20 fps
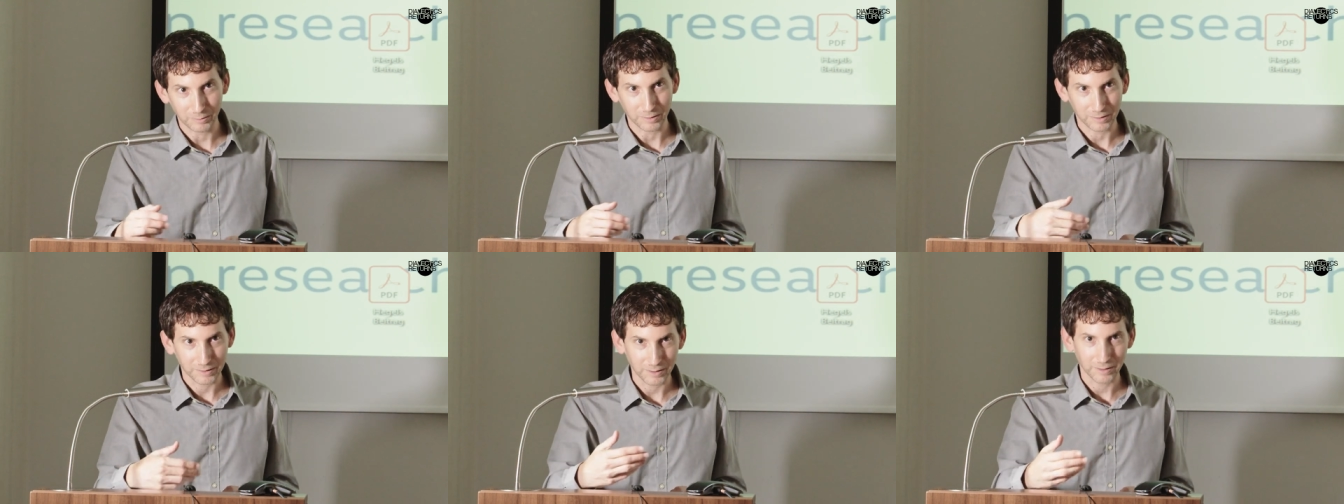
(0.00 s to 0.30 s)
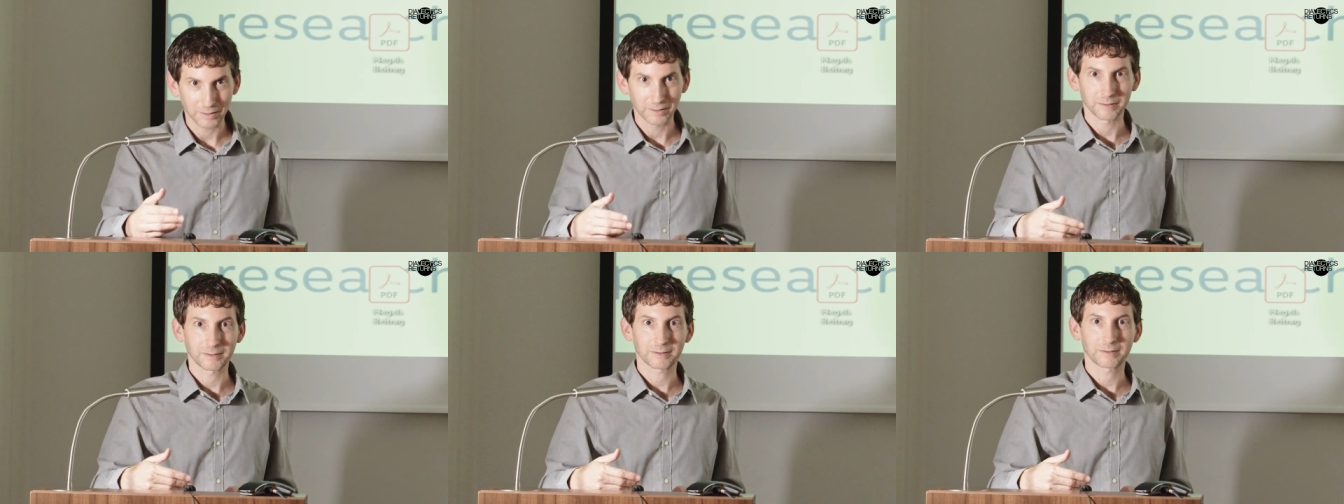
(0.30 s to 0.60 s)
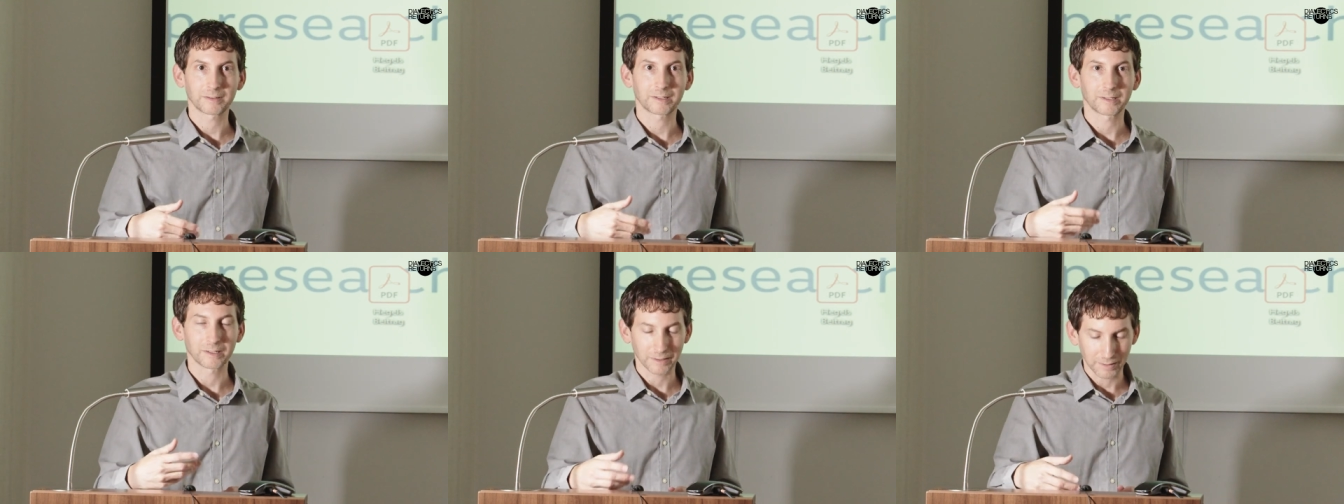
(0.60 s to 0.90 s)
returns
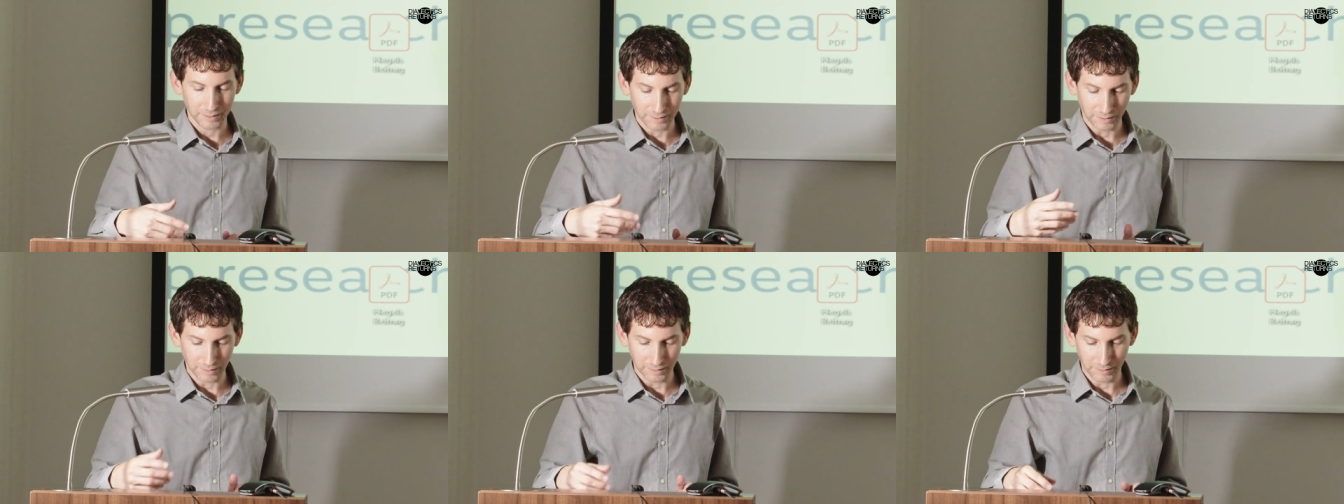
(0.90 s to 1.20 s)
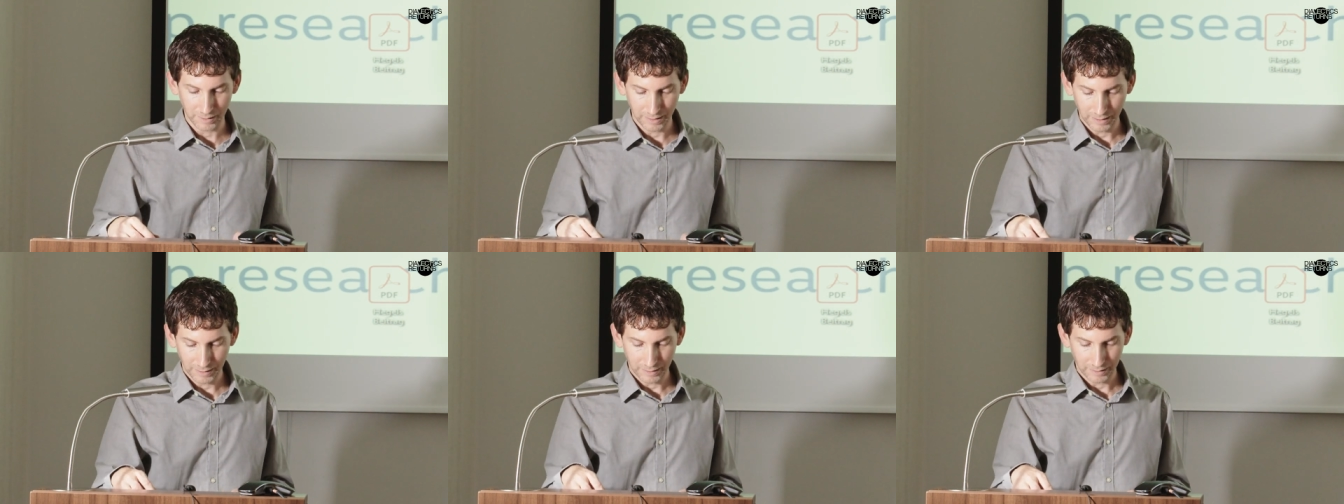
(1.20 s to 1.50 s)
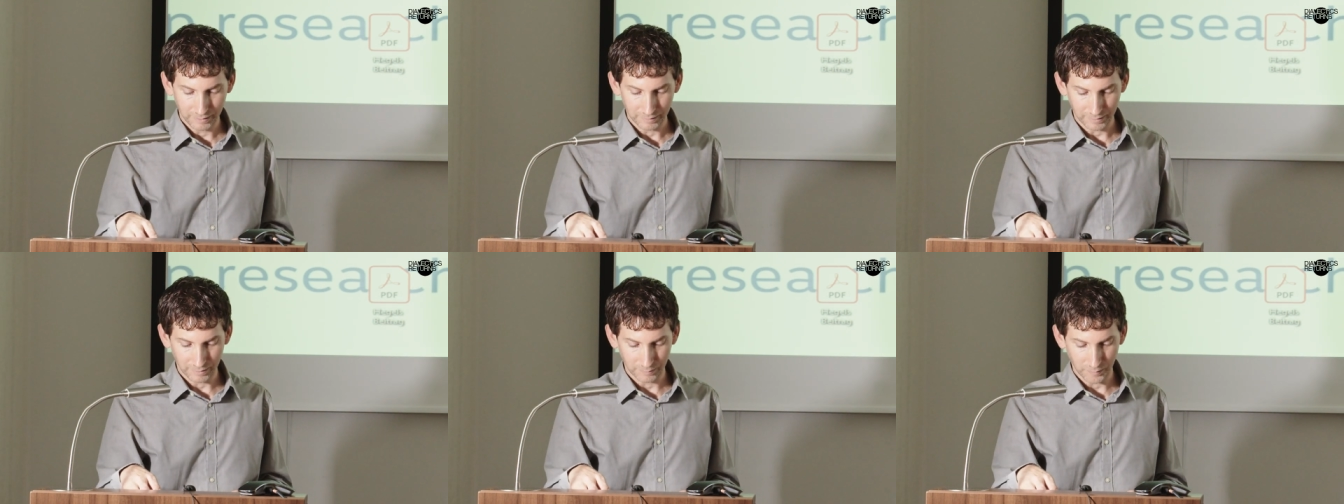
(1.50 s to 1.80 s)
to Kierkegaard
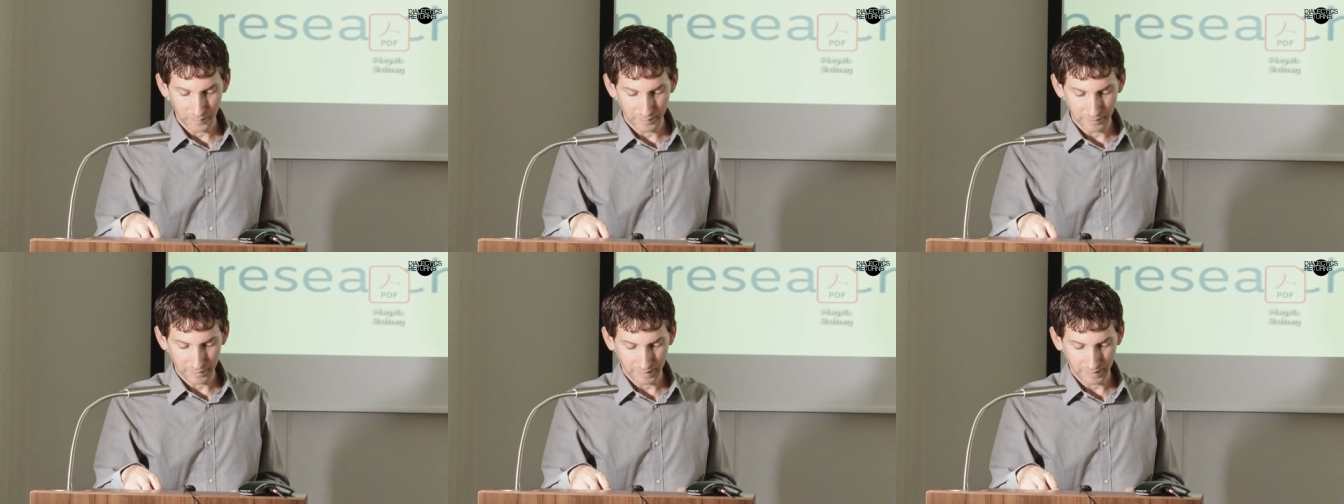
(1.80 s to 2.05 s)
some,